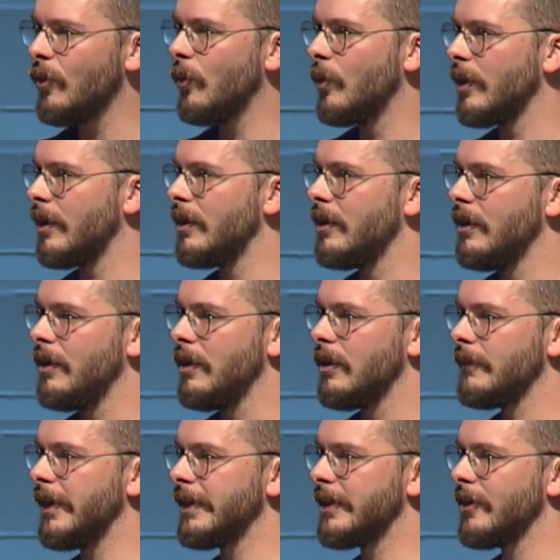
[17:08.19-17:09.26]
Or
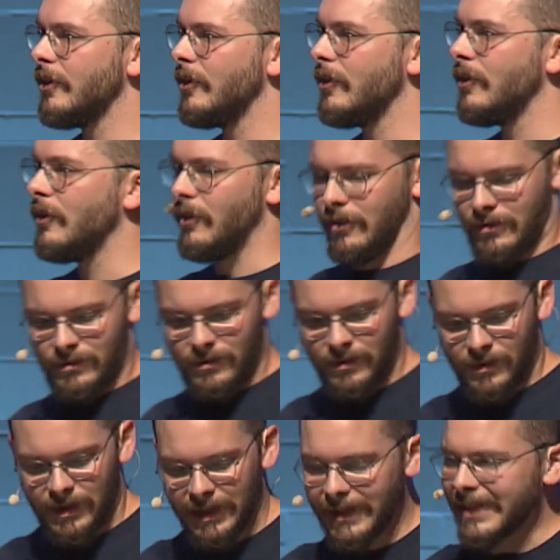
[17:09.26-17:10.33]
like,
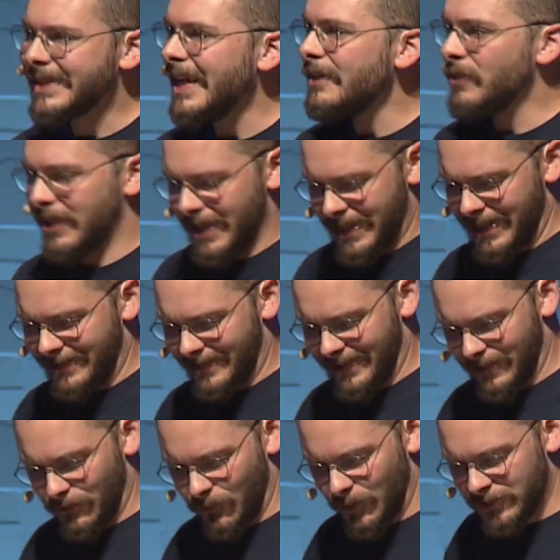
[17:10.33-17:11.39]
you know, like David, like, is
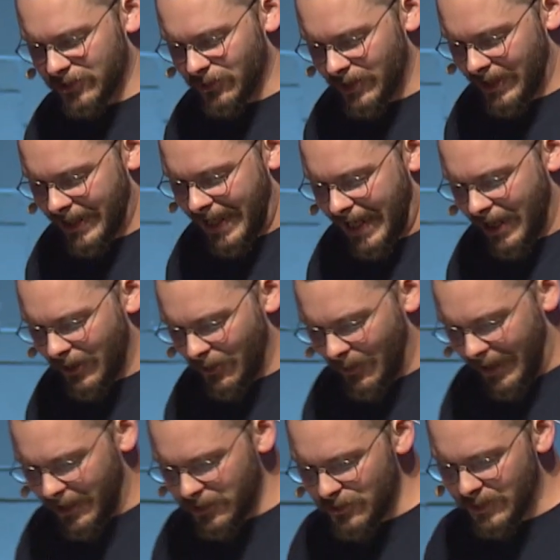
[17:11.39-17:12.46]
what's going, like, how
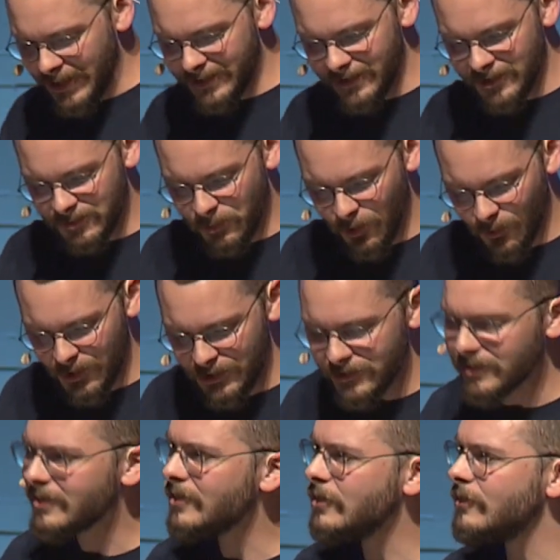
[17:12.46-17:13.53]
do you get to this point where
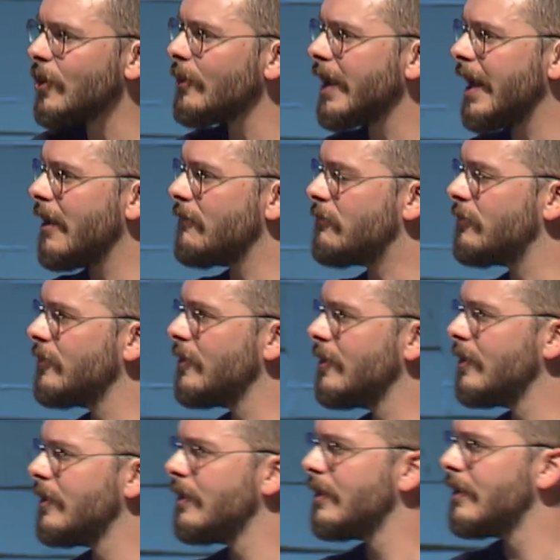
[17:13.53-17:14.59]
you don't have
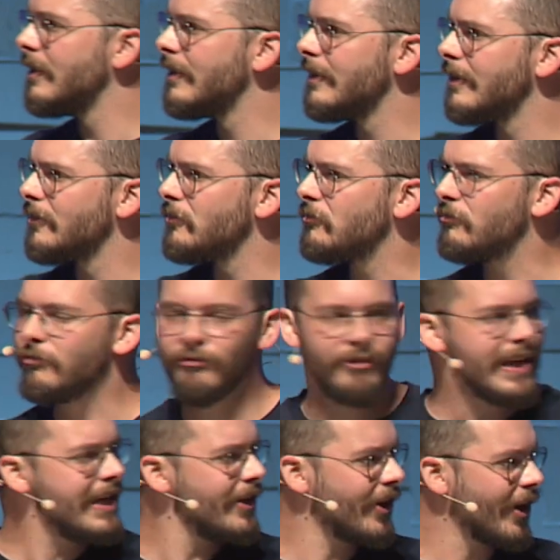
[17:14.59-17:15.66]

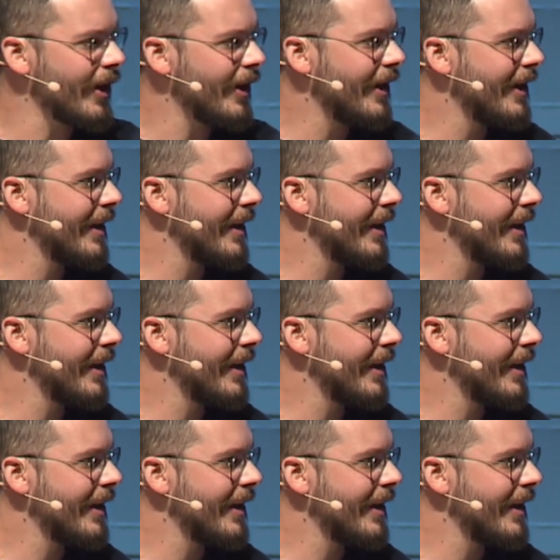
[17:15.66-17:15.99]
fear?